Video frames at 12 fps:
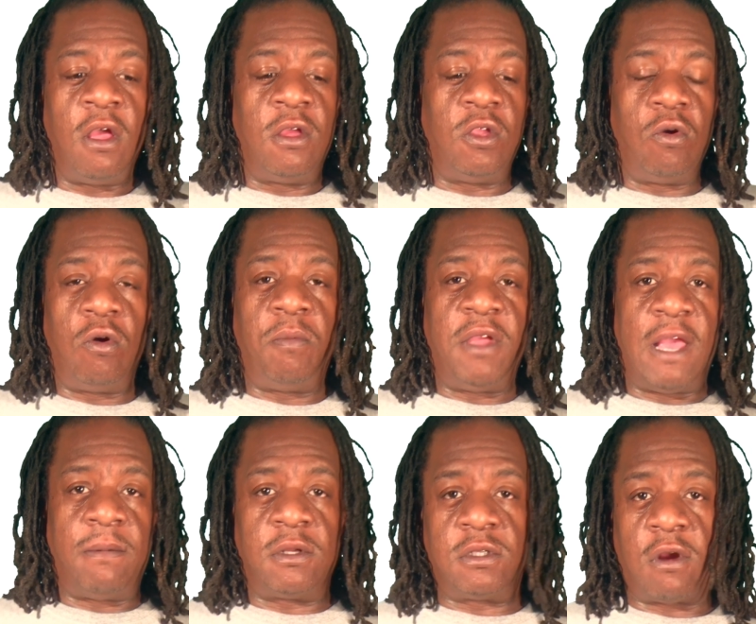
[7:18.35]
You'll be
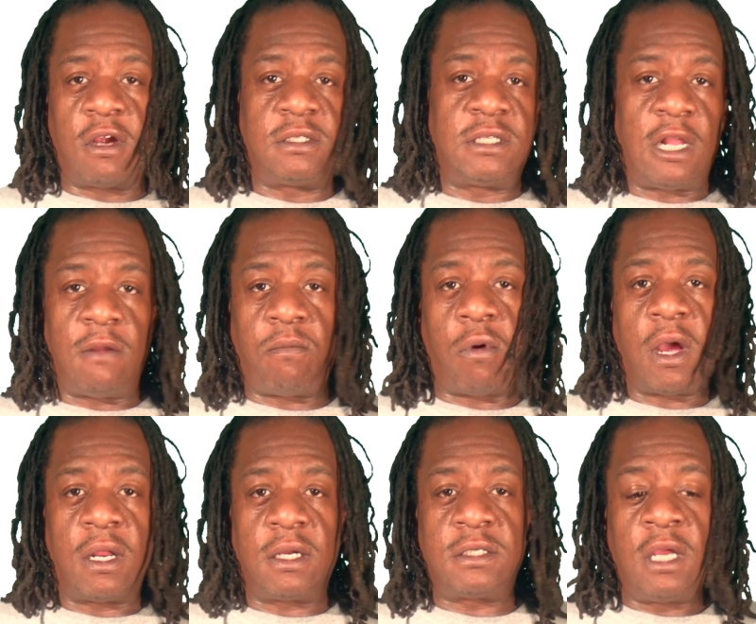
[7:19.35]
able to start selling
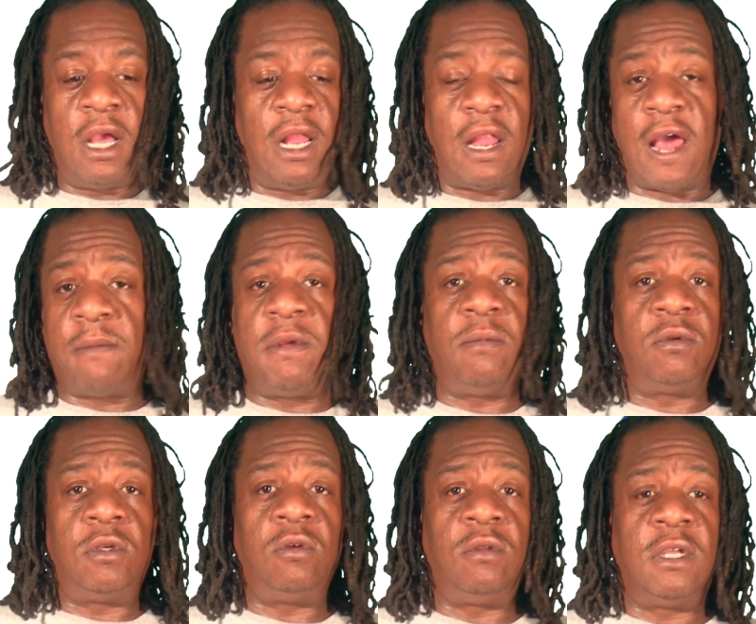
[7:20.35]
products. A lot of people
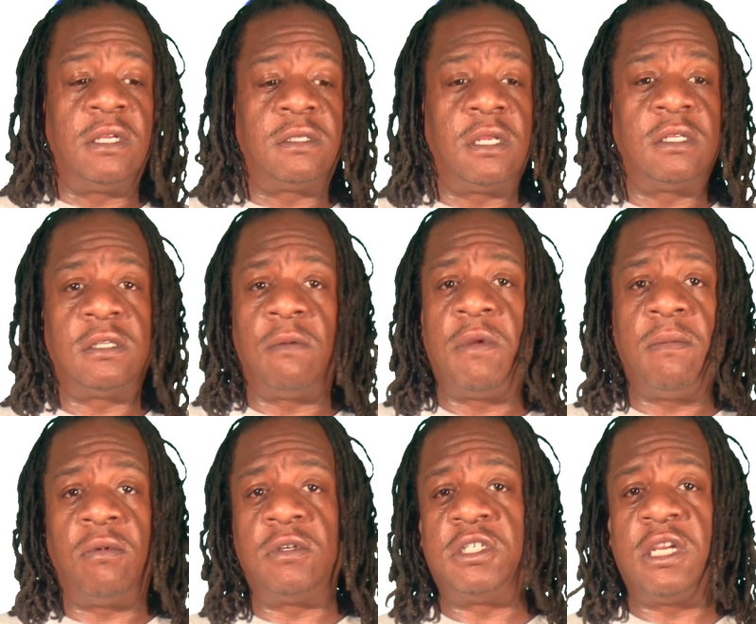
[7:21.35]
do this. Some
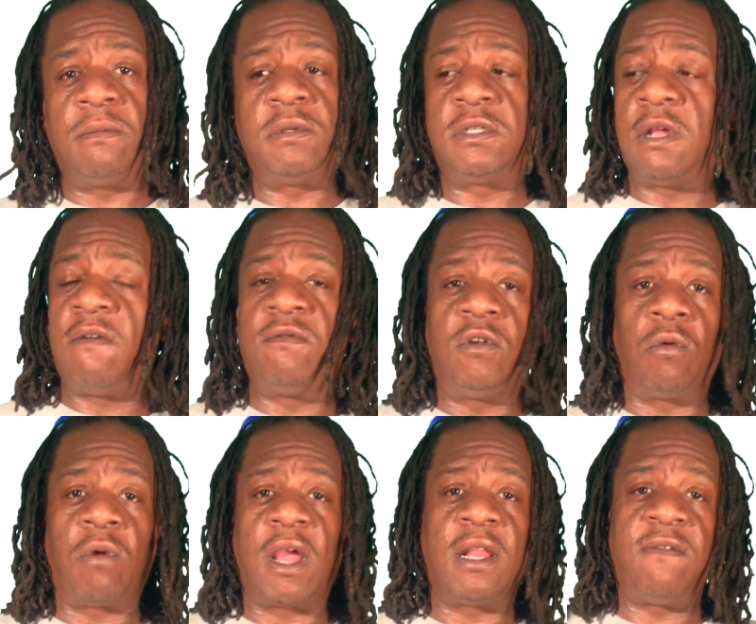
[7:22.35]
people ship stuff
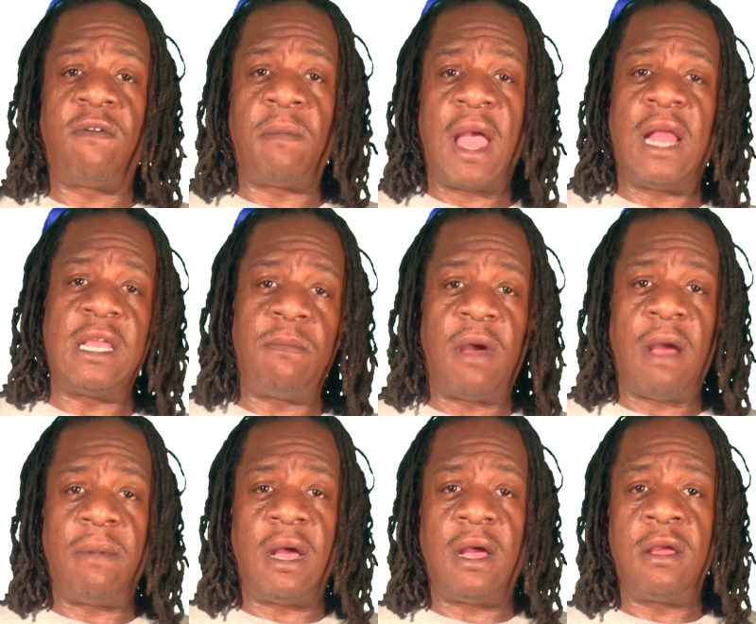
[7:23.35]
directly from
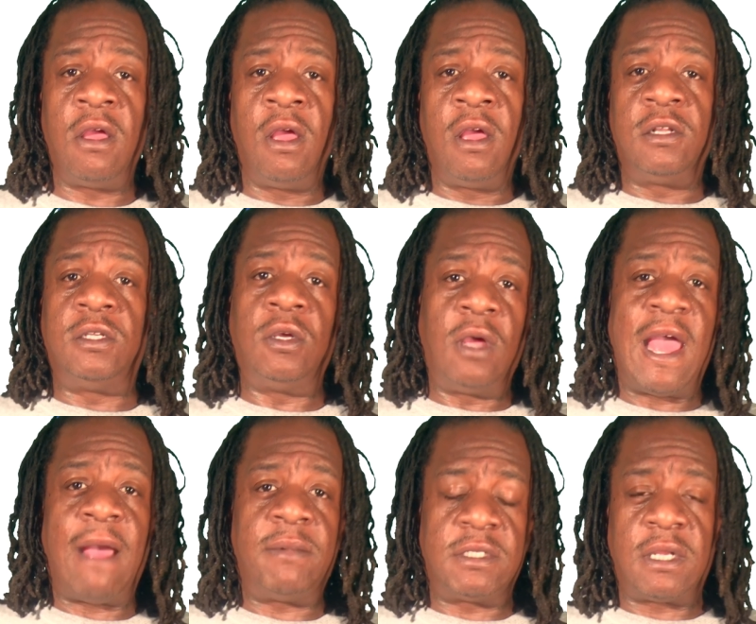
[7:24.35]
Alibaba to
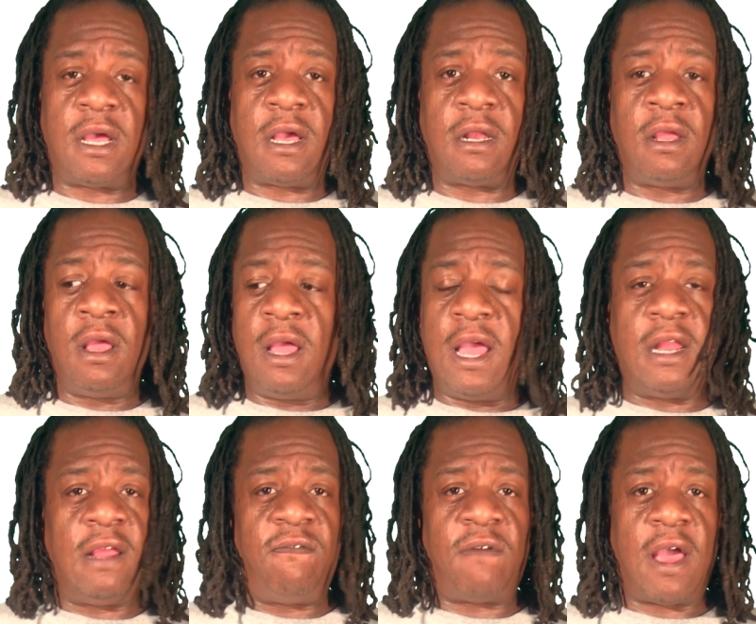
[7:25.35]
Amazon, and
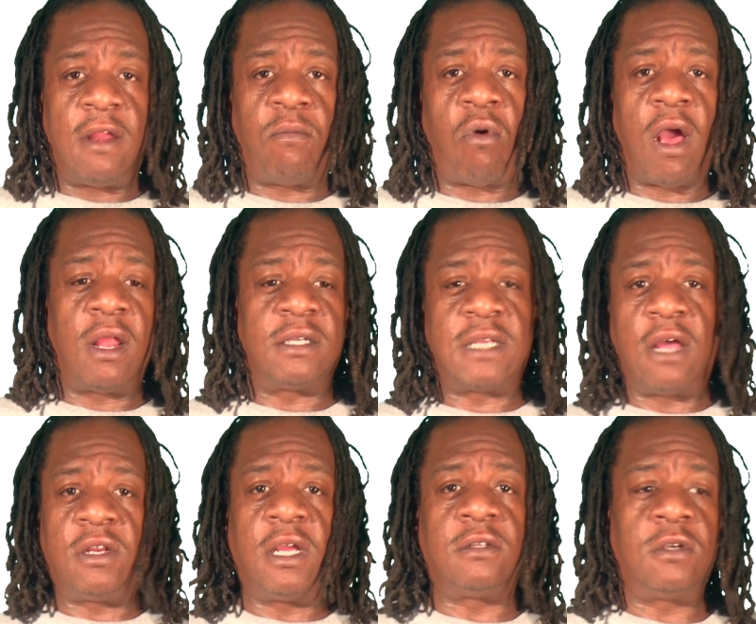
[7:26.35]
they find the products out
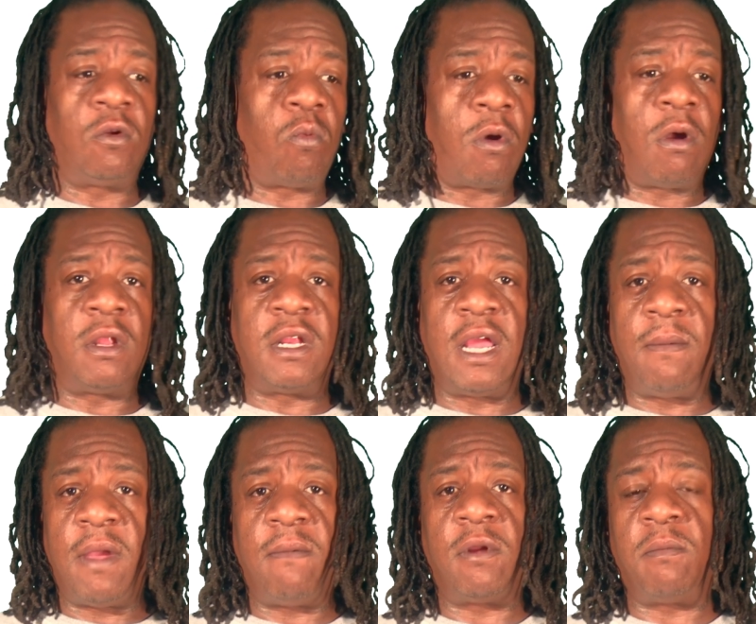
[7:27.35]
there to the world, and they're
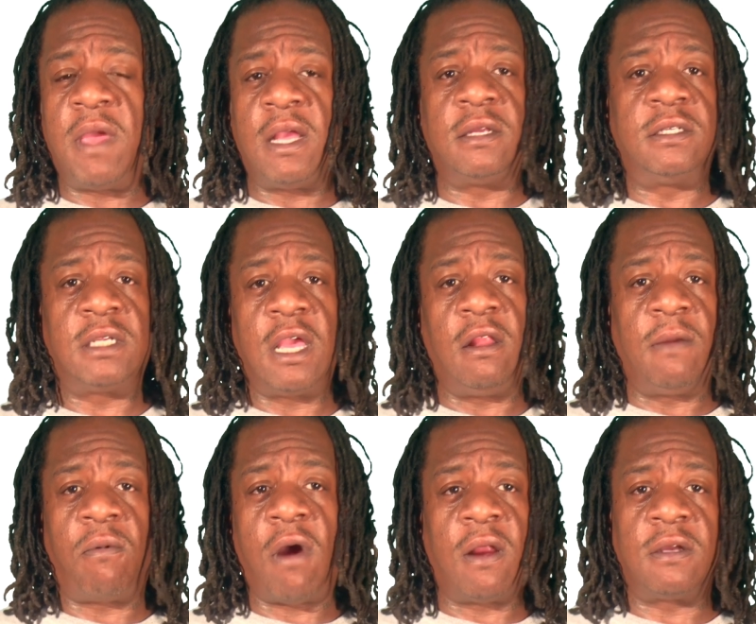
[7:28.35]
able to make scaled
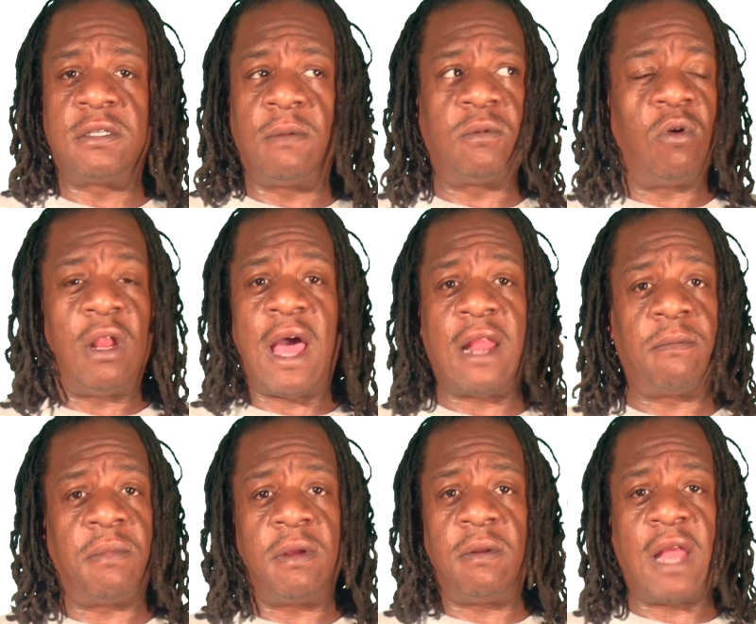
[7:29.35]
products up to a lot
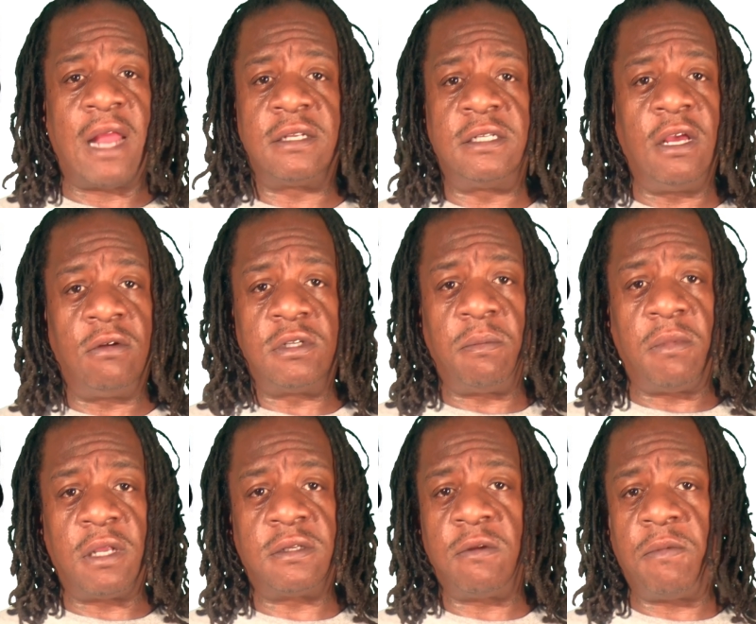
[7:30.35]
of sales a
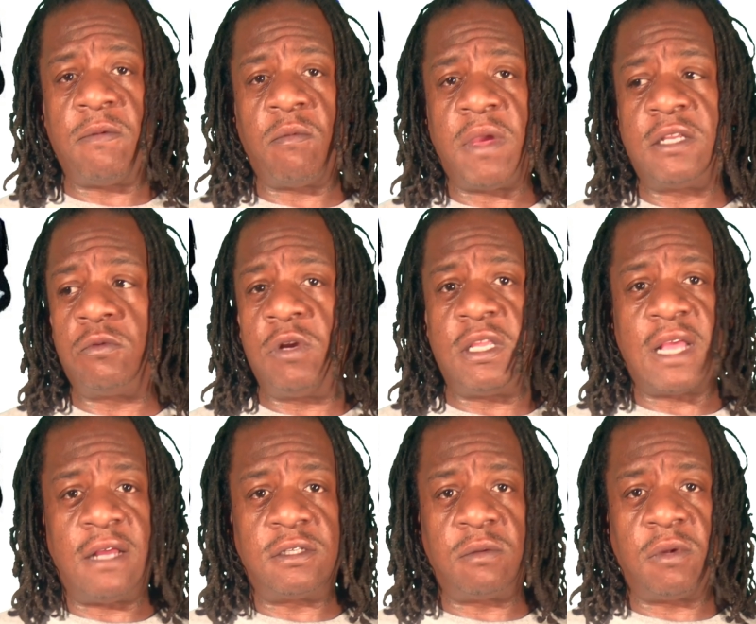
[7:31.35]
month. Some people make $20,000
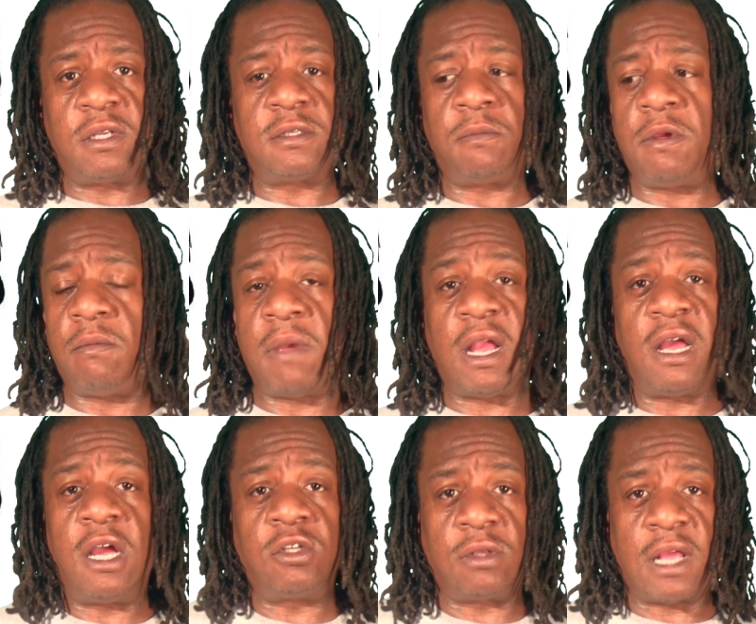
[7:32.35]
a month. Some people make
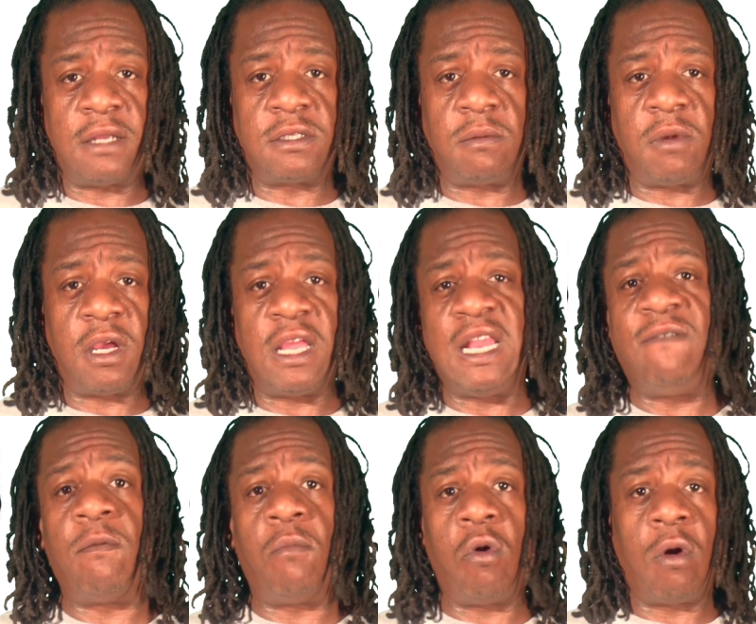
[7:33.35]
$100,000 a month, and
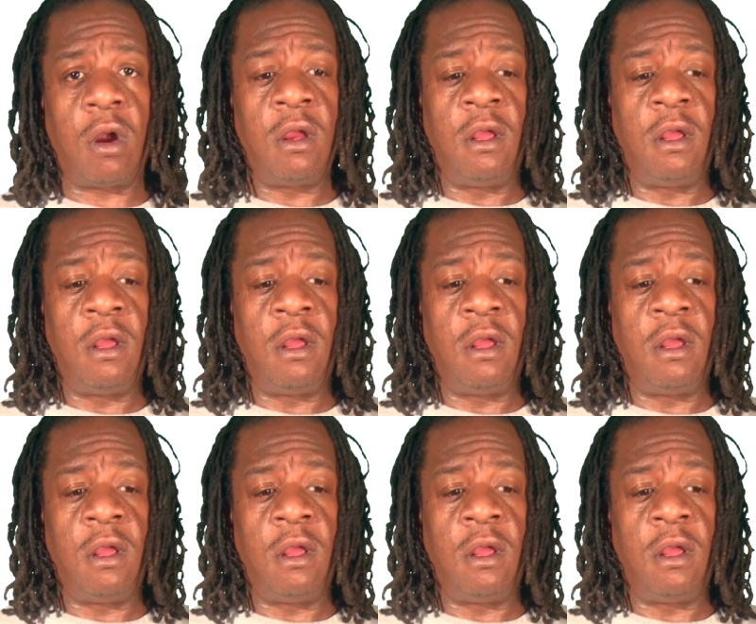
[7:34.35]
even more.